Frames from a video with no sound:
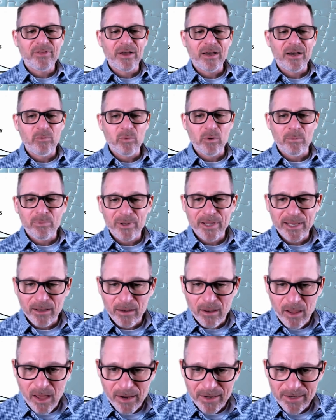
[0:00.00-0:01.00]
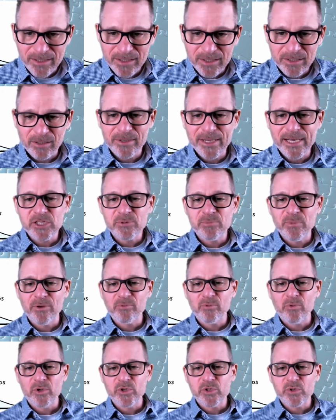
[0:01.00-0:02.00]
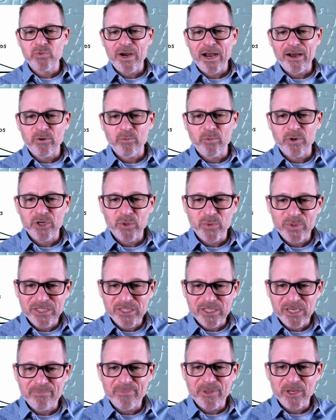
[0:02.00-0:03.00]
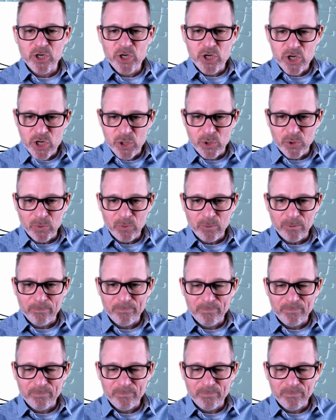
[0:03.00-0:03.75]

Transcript: We'll play along until next month rolls around and we're doing something new.